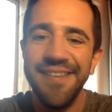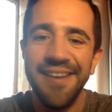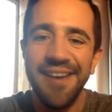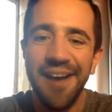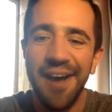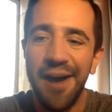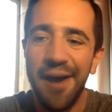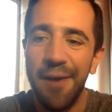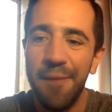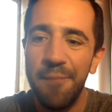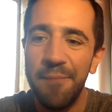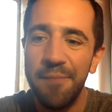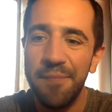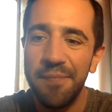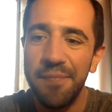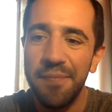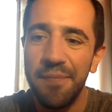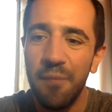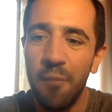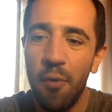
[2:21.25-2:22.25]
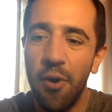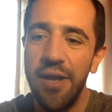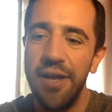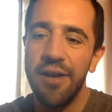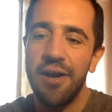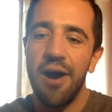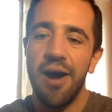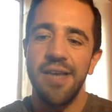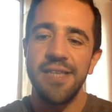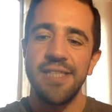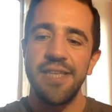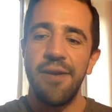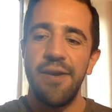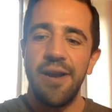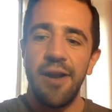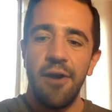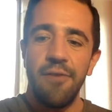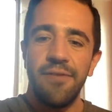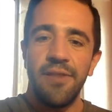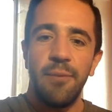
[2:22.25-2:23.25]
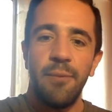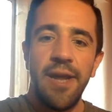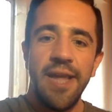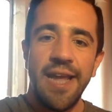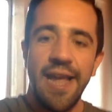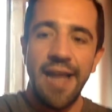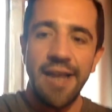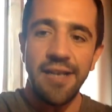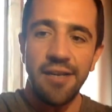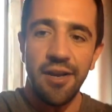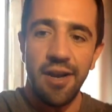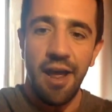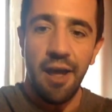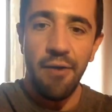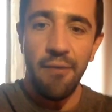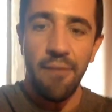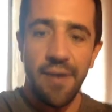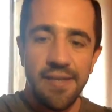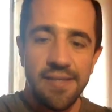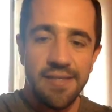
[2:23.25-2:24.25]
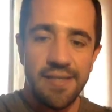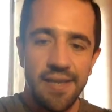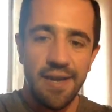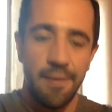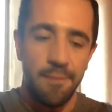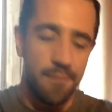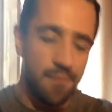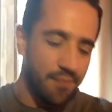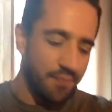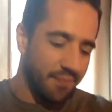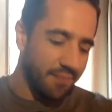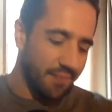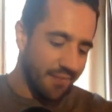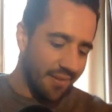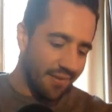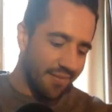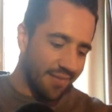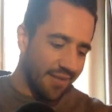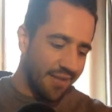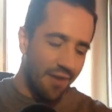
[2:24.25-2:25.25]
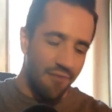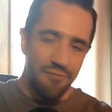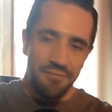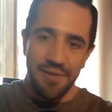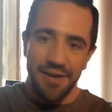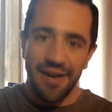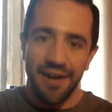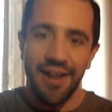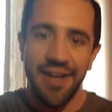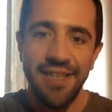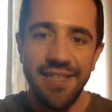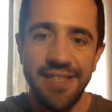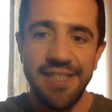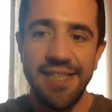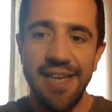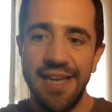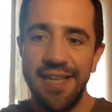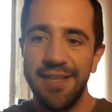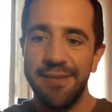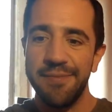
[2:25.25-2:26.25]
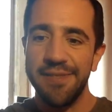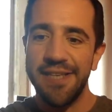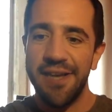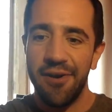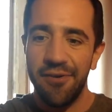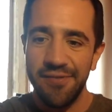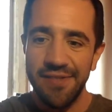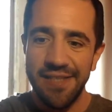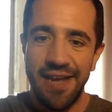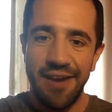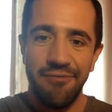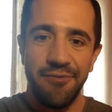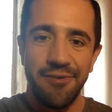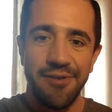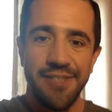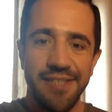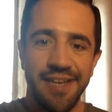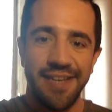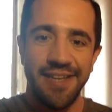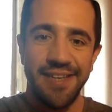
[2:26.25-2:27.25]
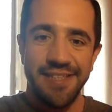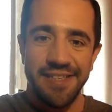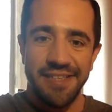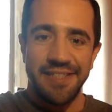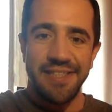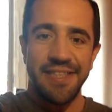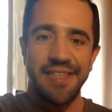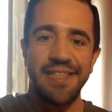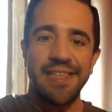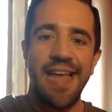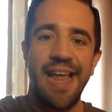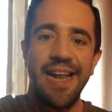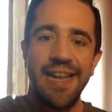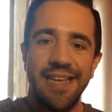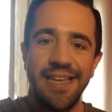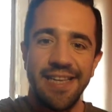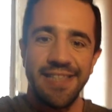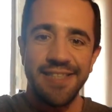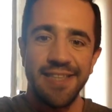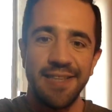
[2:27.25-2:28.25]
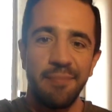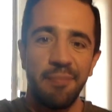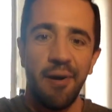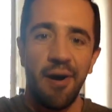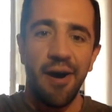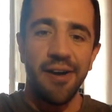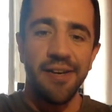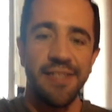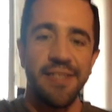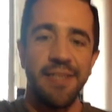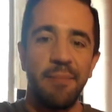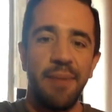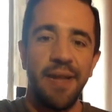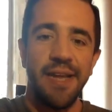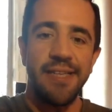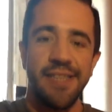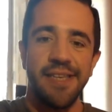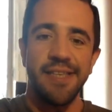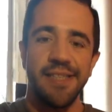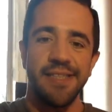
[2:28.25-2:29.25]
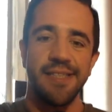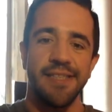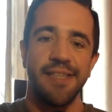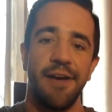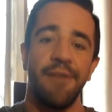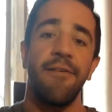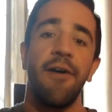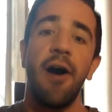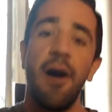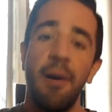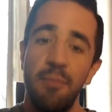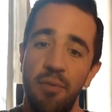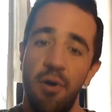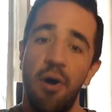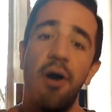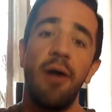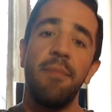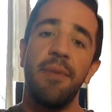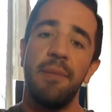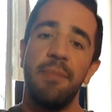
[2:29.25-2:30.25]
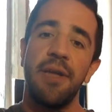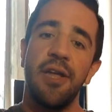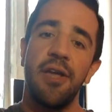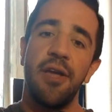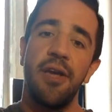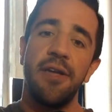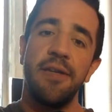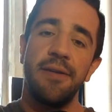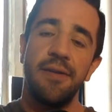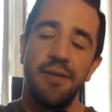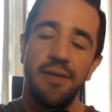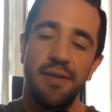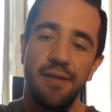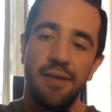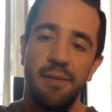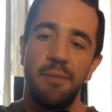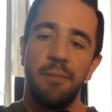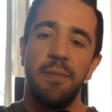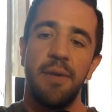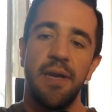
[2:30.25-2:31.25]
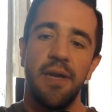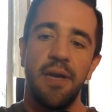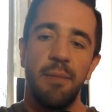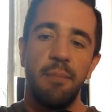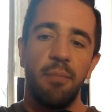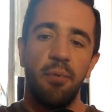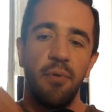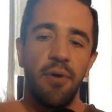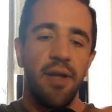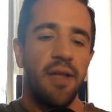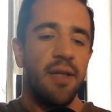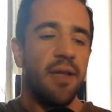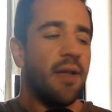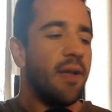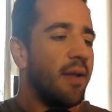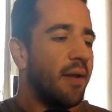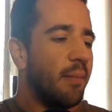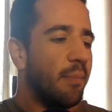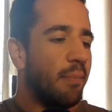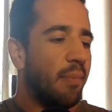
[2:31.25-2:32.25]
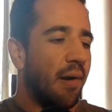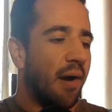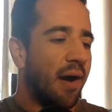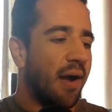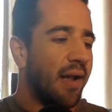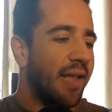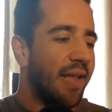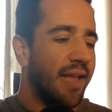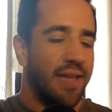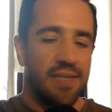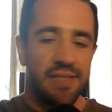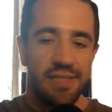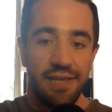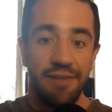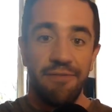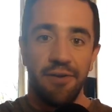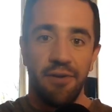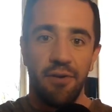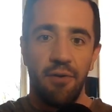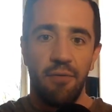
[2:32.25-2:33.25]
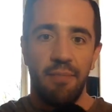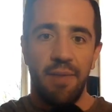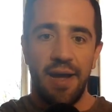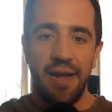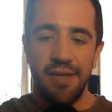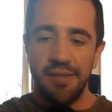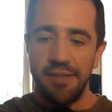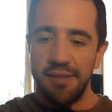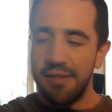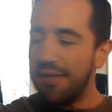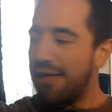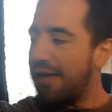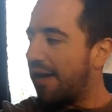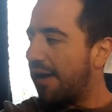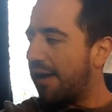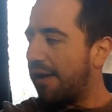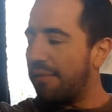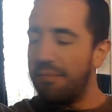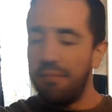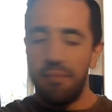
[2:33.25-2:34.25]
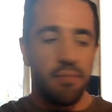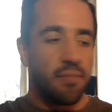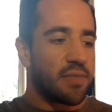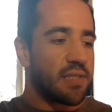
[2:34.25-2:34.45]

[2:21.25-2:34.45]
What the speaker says: What are you guys doing over the weekend? I know it's the government are like shitting themselves that everyone's going to just descend into the parks and the beaches and stuff. I'm not. I'm going to be good. I'm going to be a good boy. But it is difficult, man.